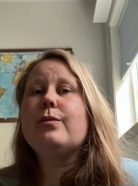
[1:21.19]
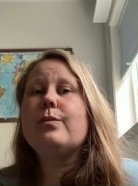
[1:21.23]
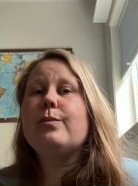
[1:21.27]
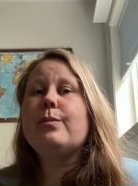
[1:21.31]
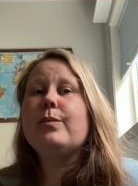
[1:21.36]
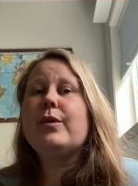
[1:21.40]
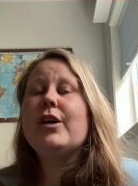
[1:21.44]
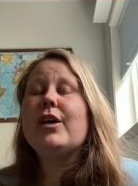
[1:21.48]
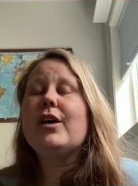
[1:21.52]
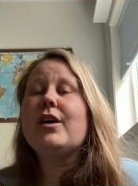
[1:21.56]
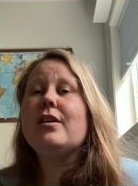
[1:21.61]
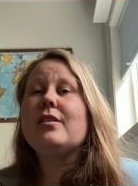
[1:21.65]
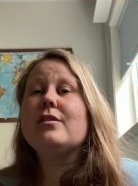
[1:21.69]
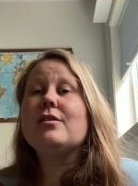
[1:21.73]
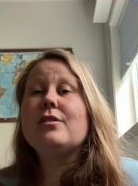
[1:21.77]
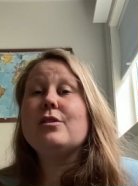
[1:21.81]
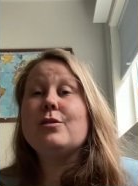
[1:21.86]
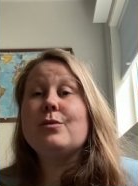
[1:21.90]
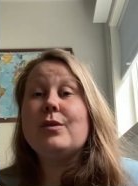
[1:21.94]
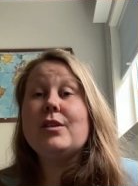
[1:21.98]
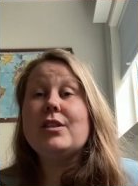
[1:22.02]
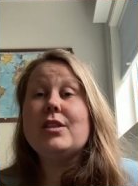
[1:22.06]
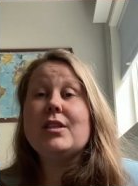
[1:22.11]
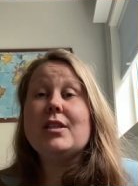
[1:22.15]
because
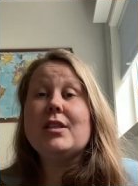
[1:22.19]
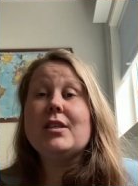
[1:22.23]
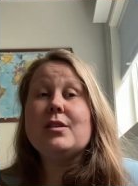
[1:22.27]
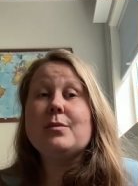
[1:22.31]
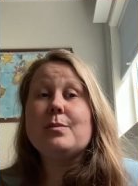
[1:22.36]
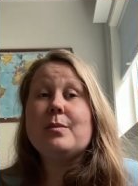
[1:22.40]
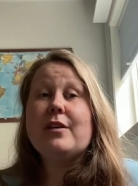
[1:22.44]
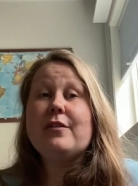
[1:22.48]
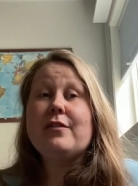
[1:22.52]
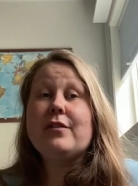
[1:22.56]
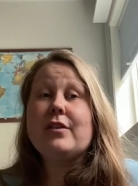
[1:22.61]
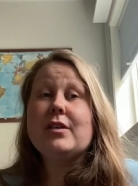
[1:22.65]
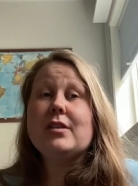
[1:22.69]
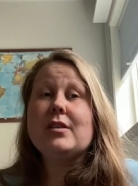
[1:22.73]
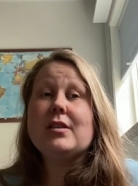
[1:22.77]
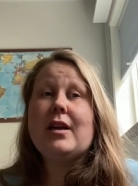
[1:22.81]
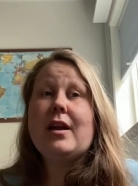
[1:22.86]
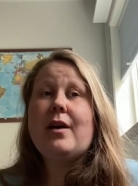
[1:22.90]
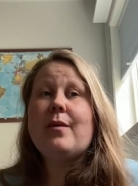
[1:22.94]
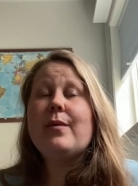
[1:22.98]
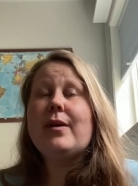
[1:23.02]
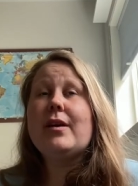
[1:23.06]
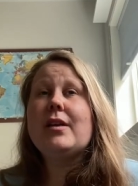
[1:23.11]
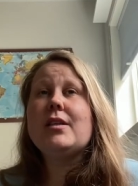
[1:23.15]
Norwegian is my first
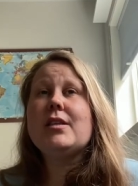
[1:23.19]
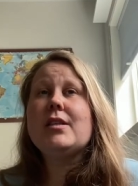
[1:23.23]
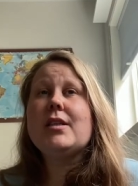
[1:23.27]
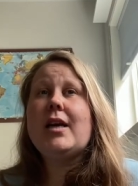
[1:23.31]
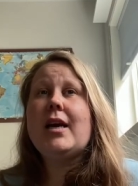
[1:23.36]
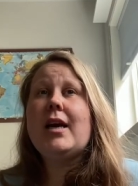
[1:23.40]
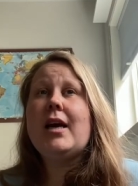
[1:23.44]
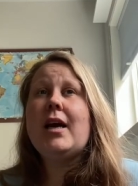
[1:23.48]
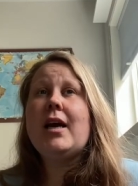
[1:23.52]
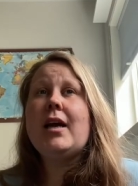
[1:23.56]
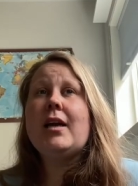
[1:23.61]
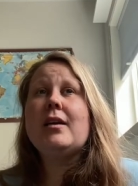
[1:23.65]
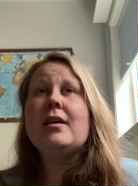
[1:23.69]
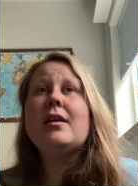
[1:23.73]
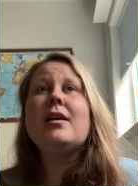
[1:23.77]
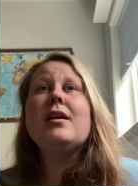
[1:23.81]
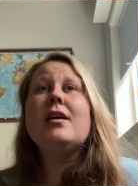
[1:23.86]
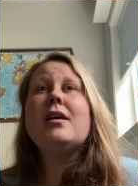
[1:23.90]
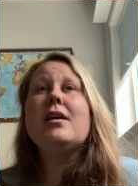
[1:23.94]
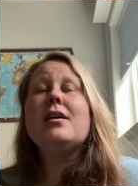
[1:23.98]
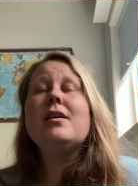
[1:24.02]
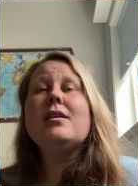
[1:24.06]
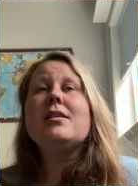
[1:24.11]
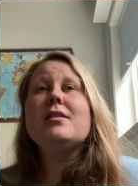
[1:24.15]
language, and
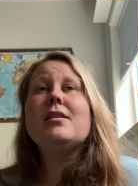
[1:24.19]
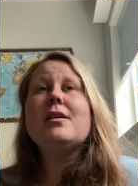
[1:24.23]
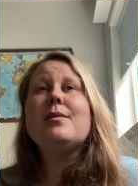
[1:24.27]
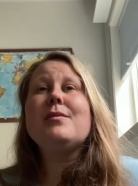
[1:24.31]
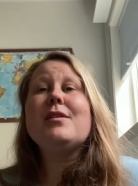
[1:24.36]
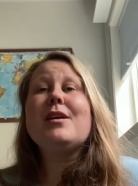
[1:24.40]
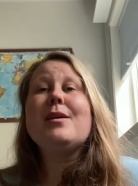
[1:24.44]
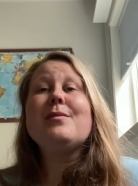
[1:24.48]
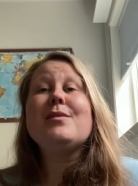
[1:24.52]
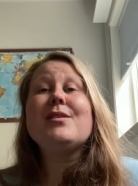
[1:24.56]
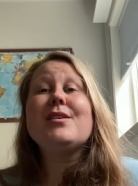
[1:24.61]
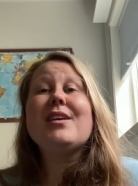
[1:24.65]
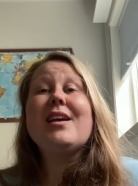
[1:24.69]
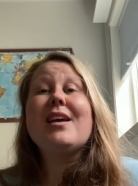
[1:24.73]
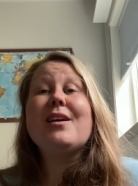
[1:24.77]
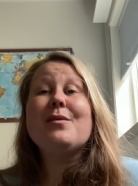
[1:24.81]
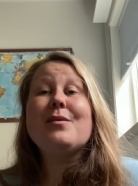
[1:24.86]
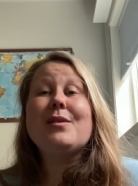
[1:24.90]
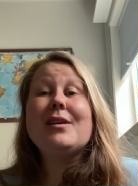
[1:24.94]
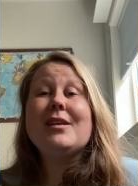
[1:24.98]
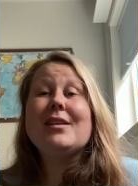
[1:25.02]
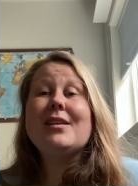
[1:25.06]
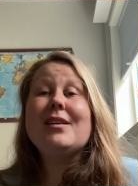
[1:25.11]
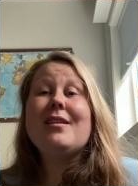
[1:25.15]
sometimes you get
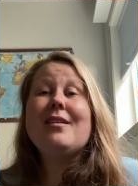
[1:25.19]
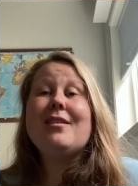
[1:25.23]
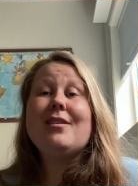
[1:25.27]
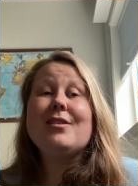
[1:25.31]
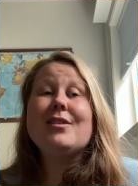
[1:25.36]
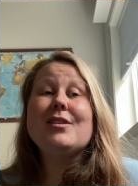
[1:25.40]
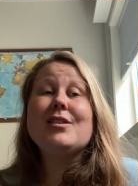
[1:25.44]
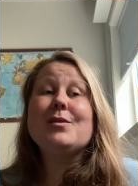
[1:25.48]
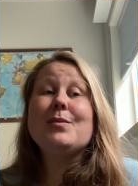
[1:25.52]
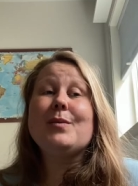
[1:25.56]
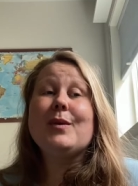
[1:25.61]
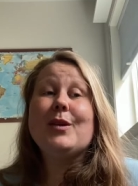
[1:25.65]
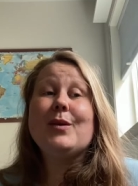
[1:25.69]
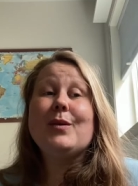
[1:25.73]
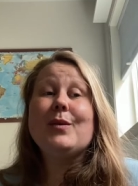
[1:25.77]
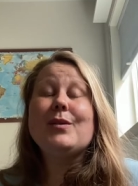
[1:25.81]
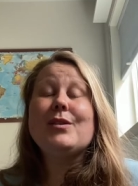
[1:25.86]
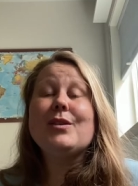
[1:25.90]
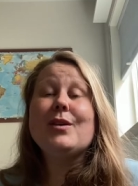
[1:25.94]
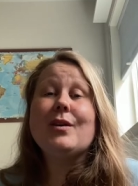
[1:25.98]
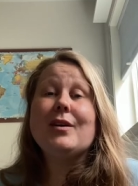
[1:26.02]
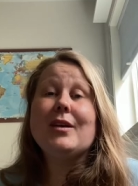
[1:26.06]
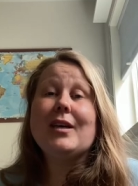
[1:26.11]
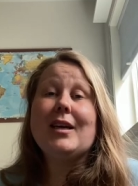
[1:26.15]
weird looks when you
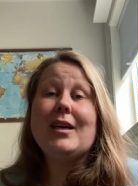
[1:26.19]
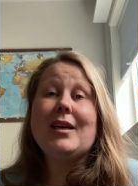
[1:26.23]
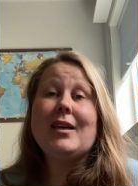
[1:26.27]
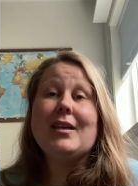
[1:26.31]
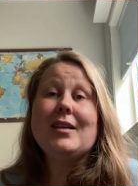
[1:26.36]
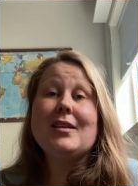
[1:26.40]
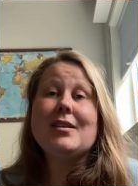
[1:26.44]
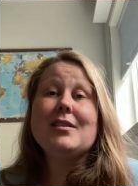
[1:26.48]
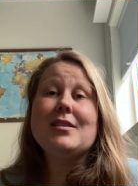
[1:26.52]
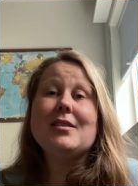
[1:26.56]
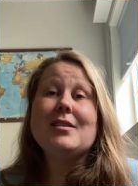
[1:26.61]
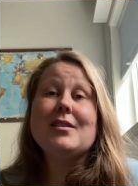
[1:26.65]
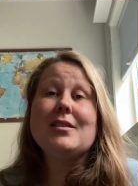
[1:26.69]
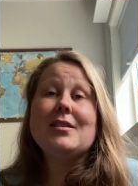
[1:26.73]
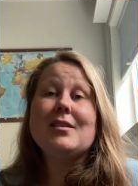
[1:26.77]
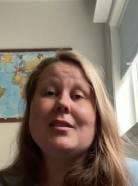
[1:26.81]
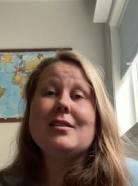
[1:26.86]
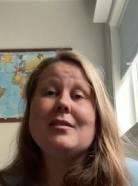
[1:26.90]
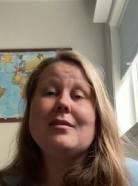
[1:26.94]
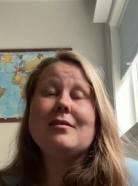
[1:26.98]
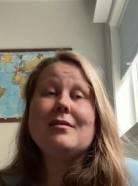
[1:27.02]
talk English